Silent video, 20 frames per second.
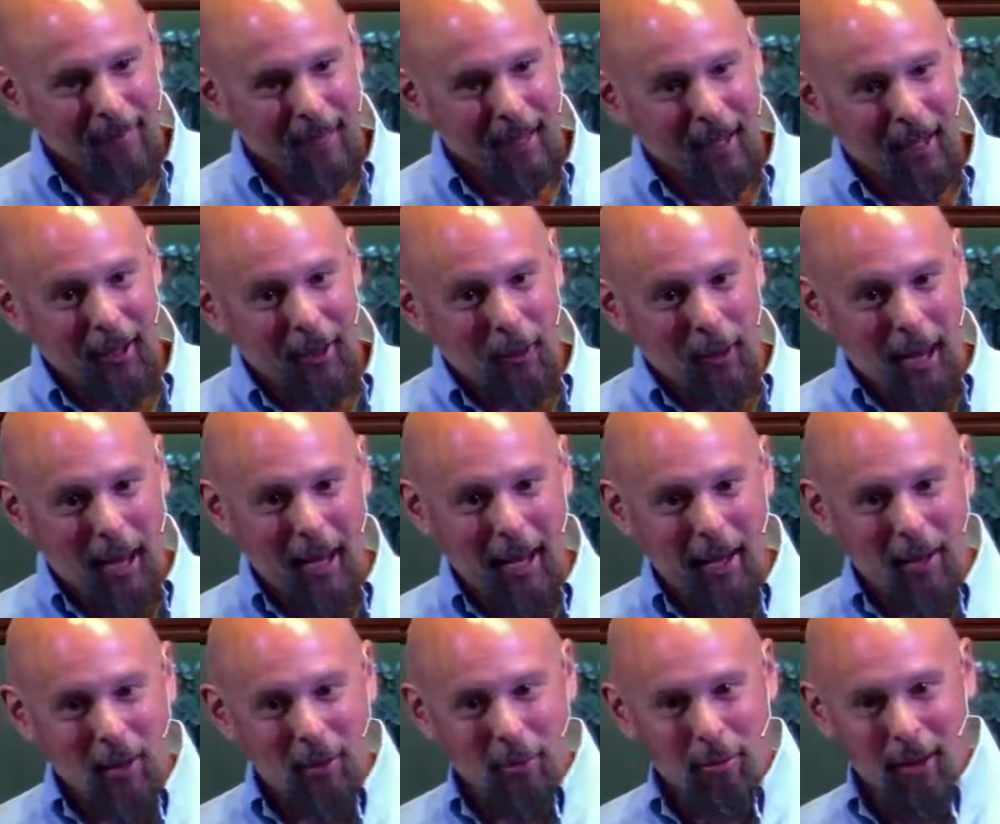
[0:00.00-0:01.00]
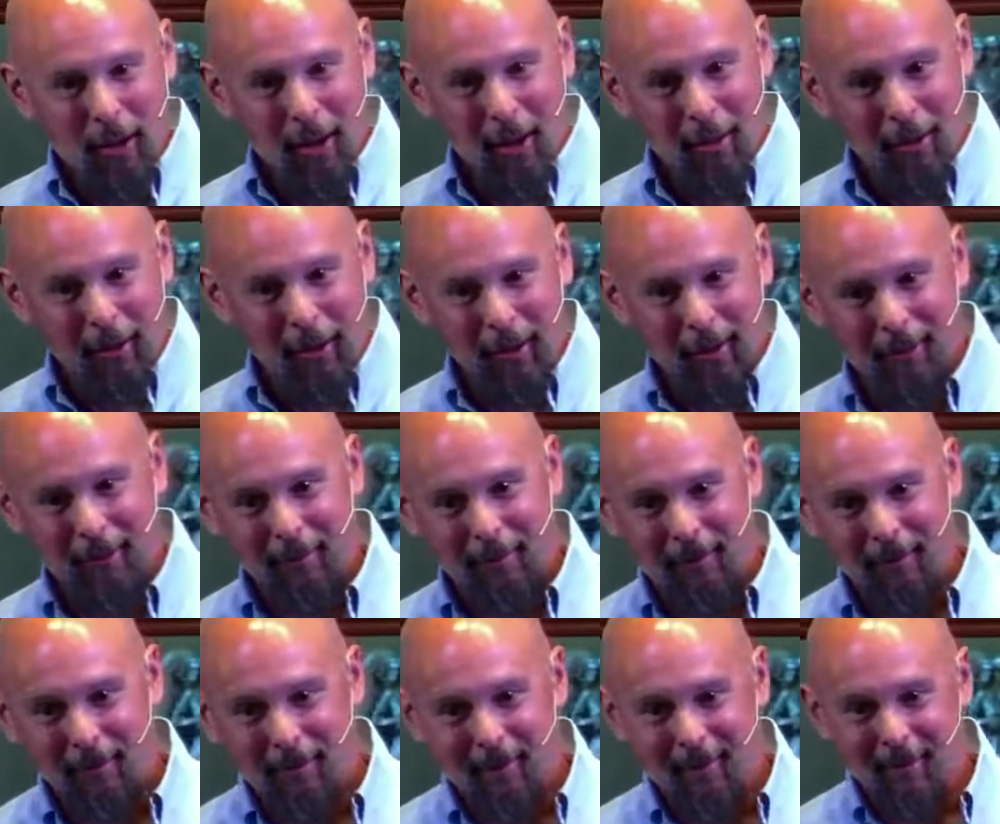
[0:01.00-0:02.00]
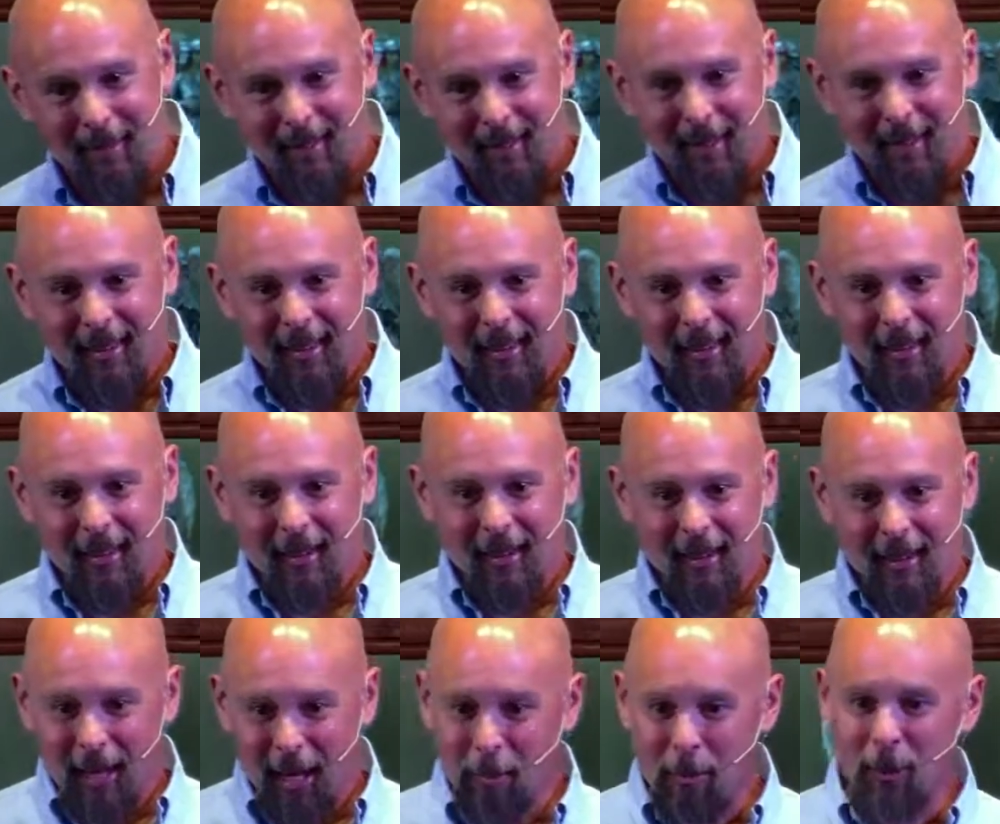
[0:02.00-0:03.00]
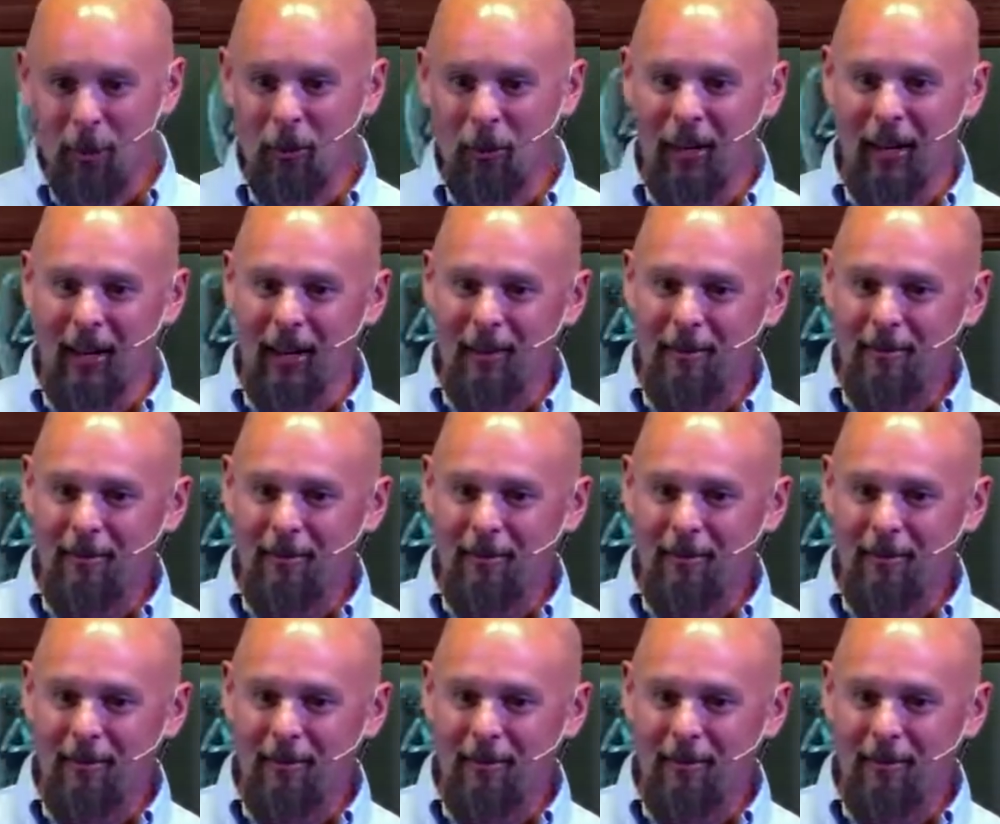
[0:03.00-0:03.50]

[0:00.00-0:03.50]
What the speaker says: and you hate your brother. Hypocrite.